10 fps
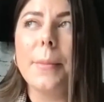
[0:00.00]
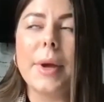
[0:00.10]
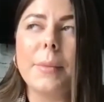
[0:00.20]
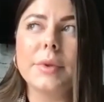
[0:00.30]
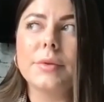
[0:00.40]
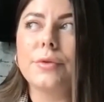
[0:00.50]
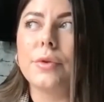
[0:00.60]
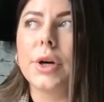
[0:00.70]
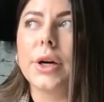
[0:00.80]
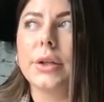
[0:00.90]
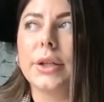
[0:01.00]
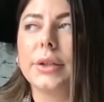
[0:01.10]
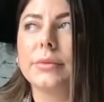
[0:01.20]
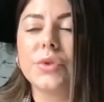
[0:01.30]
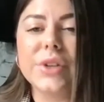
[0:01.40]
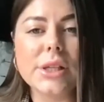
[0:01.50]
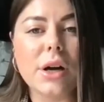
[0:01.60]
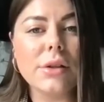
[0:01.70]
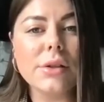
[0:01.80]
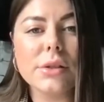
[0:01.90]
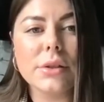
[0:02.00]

payment for like results.